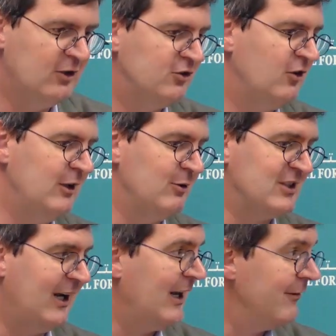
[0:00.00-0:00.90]
not only
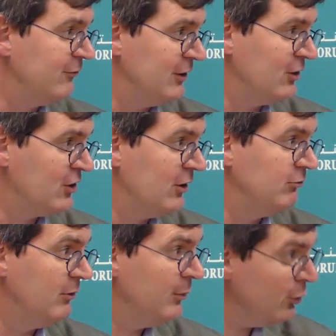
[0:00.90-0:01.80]
was that leverage
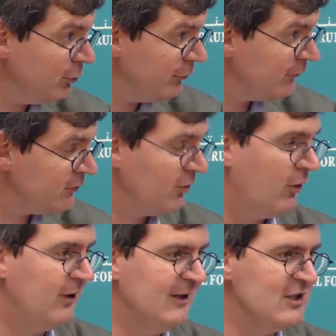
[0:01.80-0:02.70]
removed,
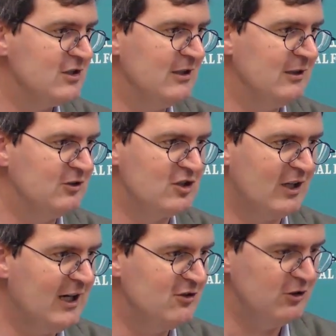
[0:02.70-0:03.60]
or at least the
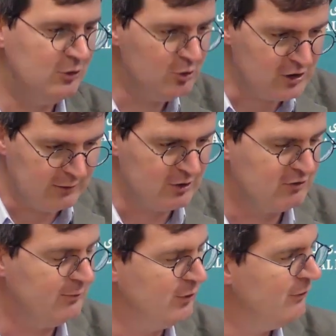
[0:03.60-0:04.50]
desire to use it
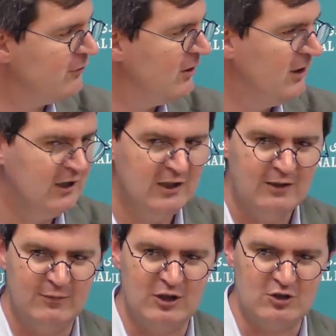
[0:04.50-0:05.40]
was removed,
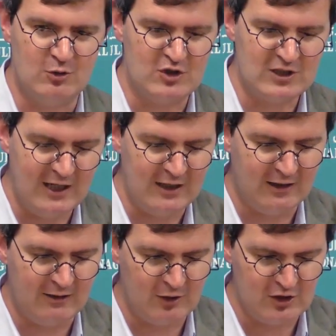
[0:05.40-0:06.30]
but as you say,
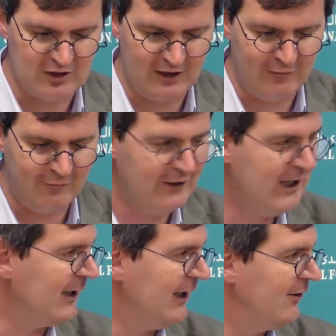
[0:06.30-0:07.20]
there was a
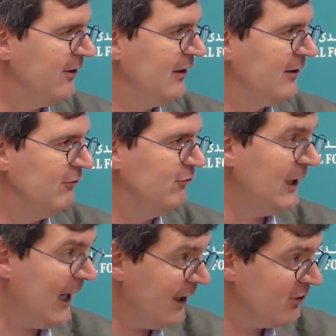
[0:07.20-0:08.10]
feeling, I think, in
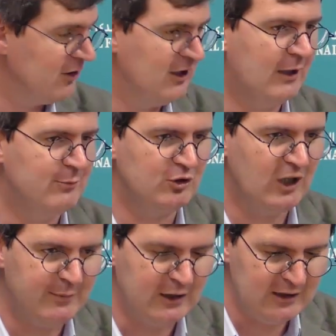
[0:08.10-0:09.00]
Riyadh and in Abu
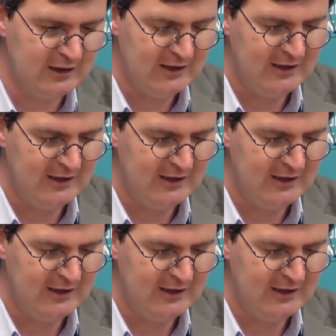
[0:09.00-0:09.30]
Dhabi,